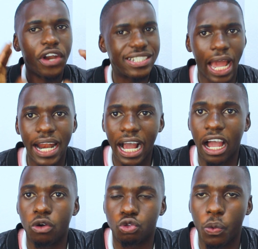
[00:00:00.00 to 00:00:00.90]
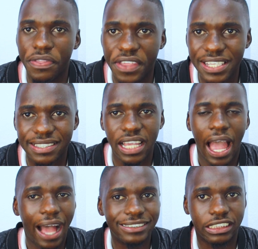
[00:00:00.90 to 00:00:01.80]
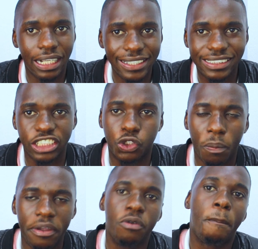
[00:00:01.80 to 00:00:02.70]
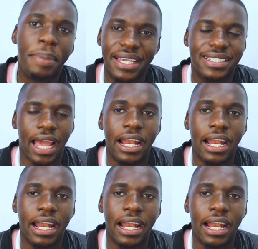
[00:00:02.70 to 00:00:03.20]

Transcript: create an account with this. As let's assume you picked